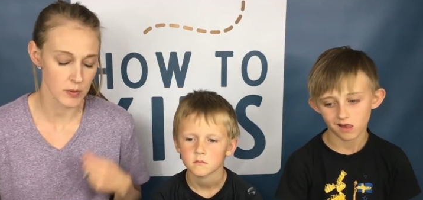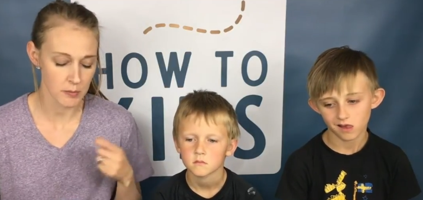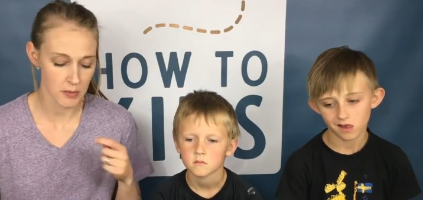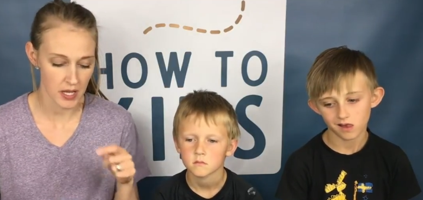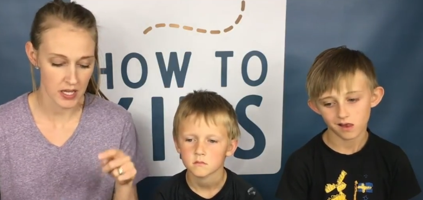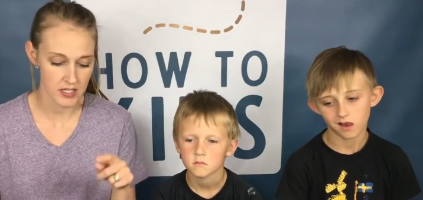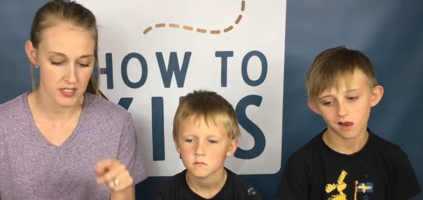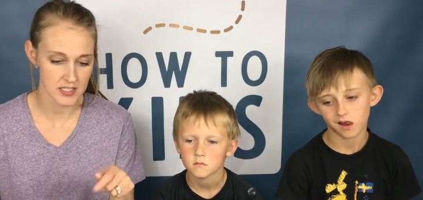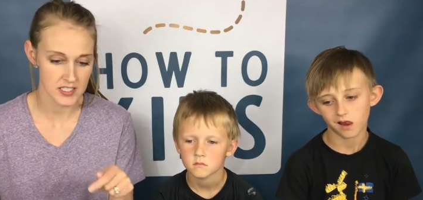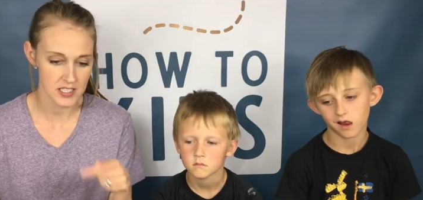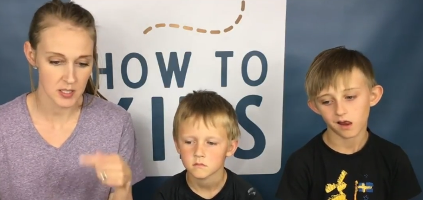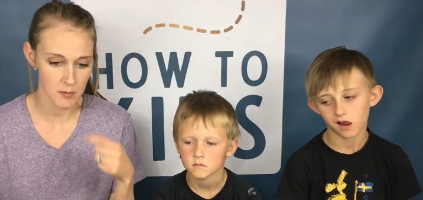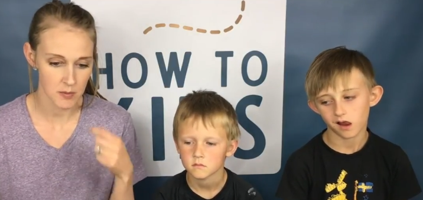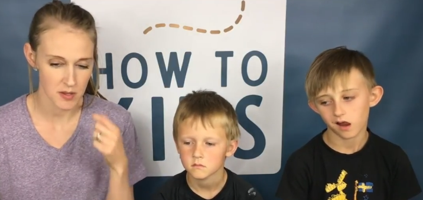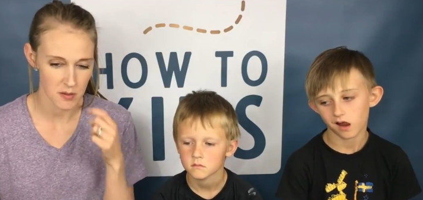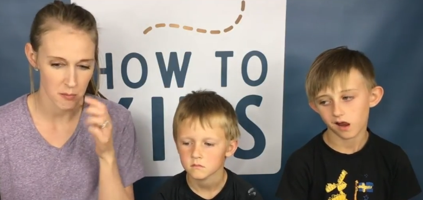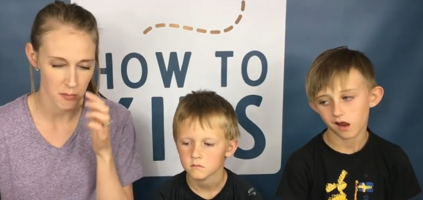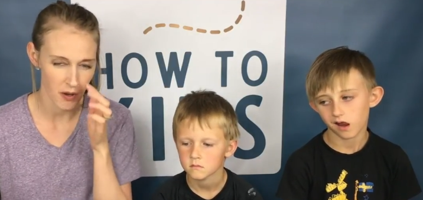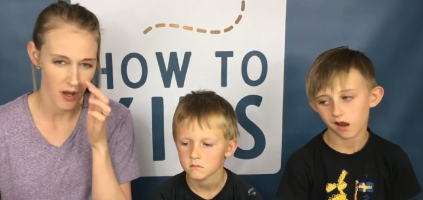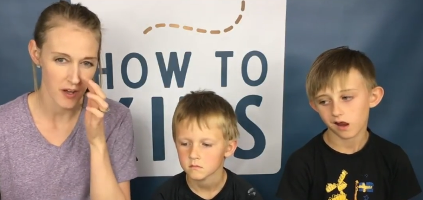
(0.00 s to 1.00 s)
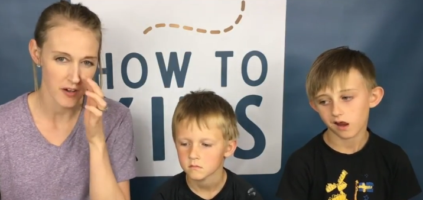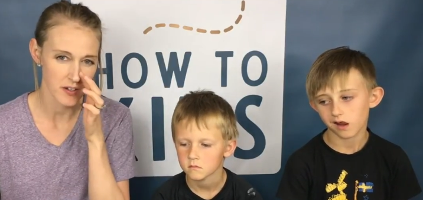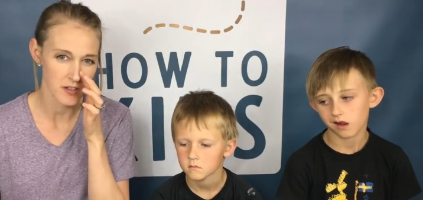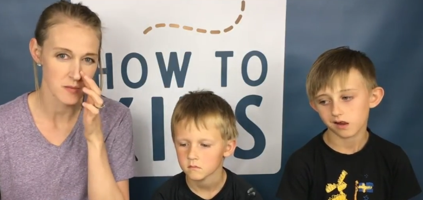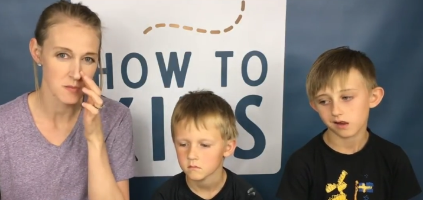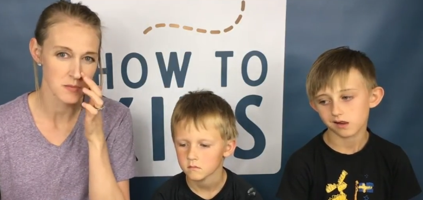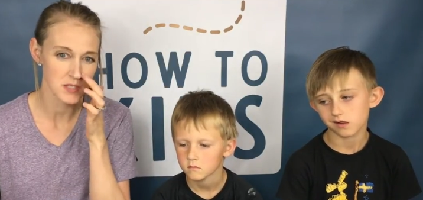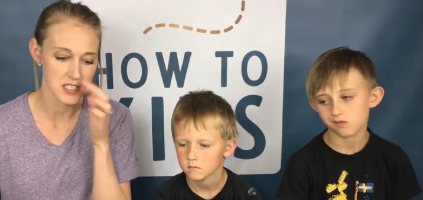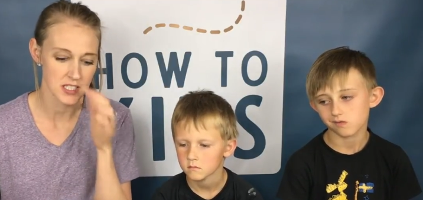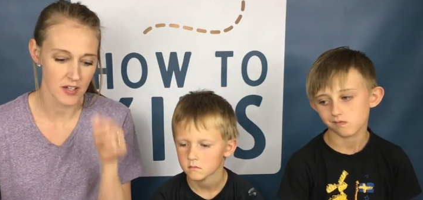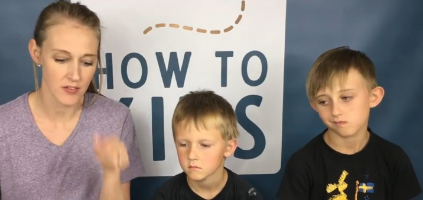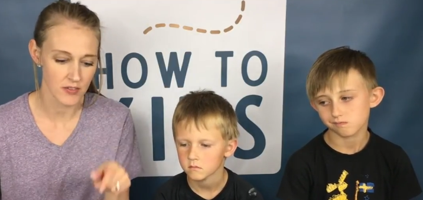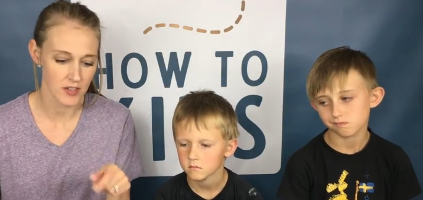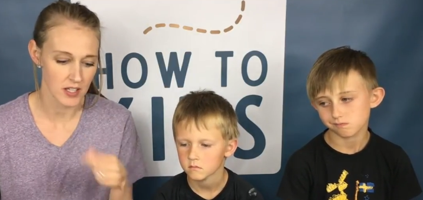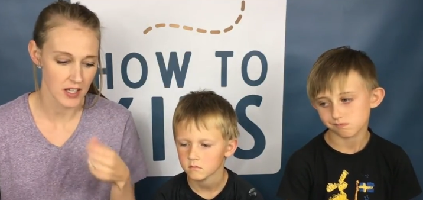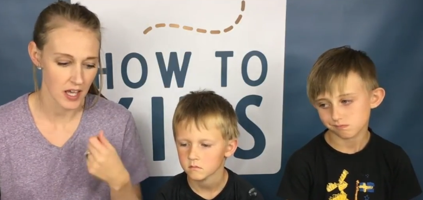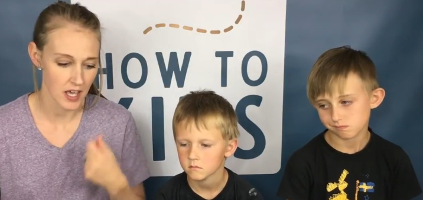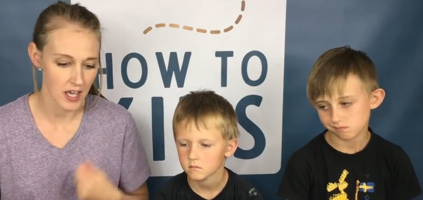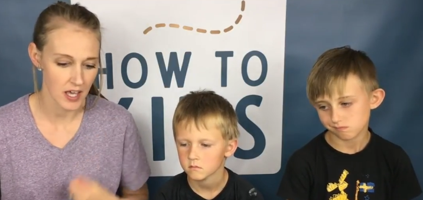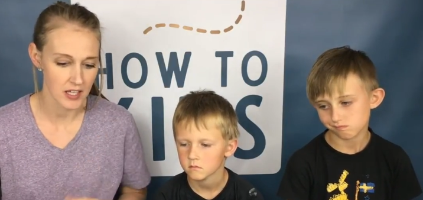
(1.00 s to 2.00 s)
Speaker 1: We painted some of the bottoms of
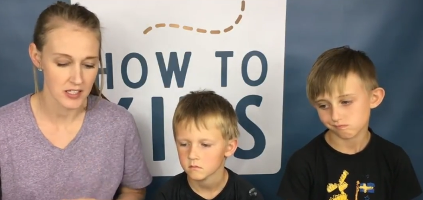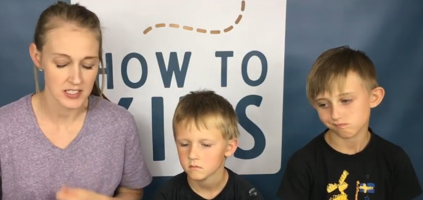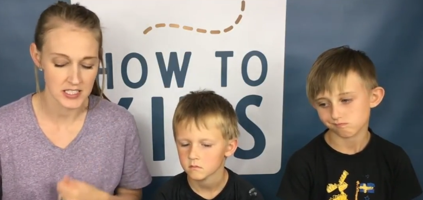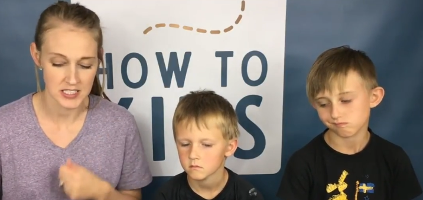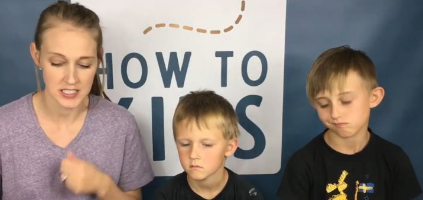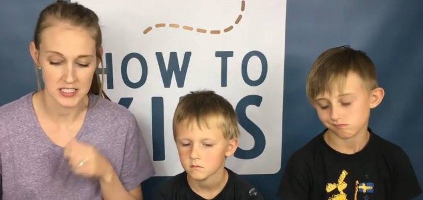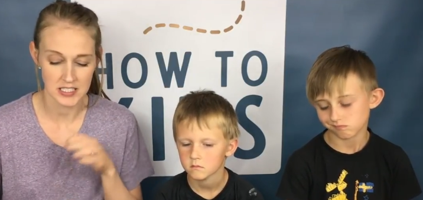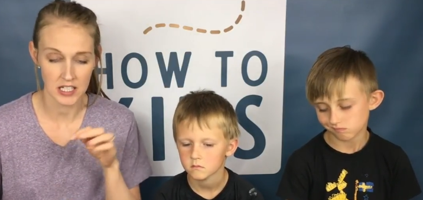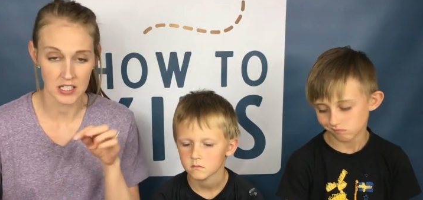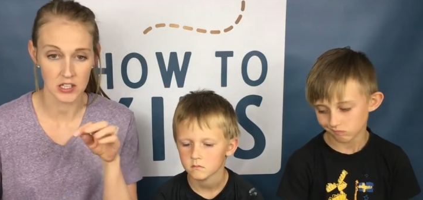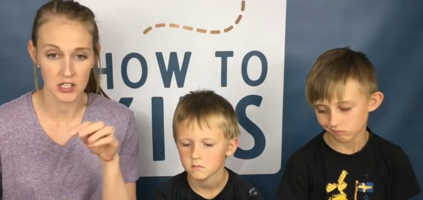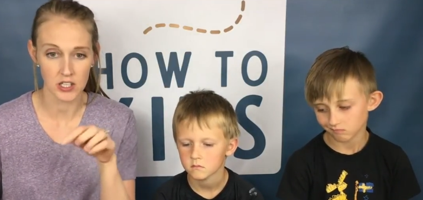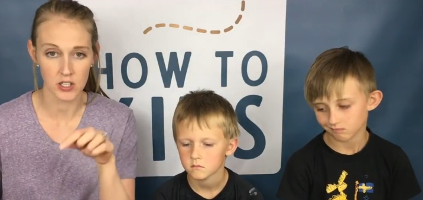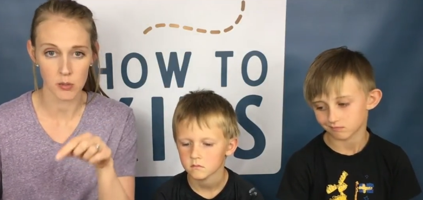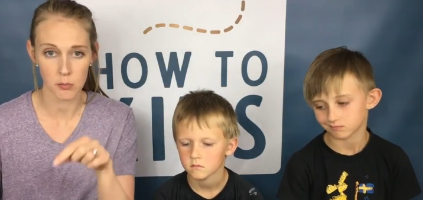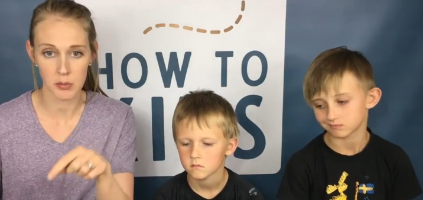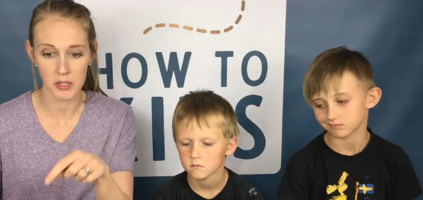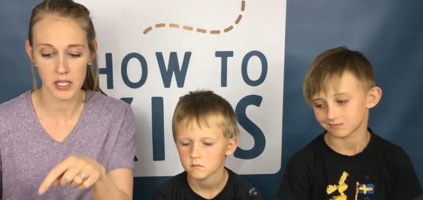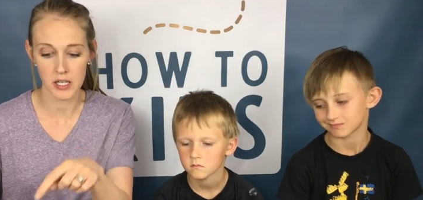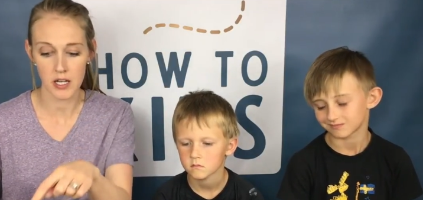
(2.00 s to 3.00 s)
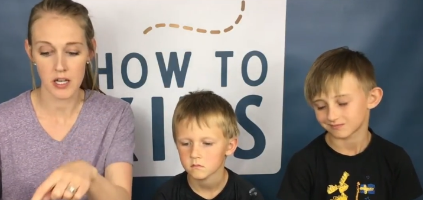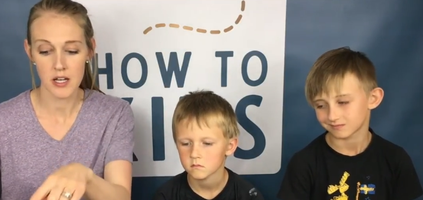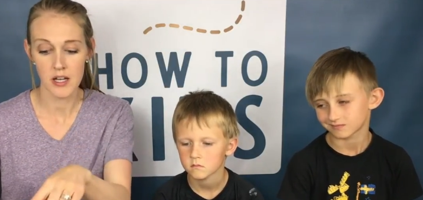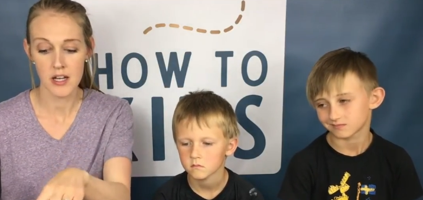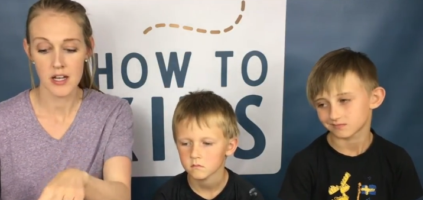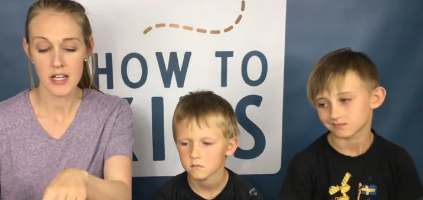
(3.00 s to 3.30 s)
the cans and a little bit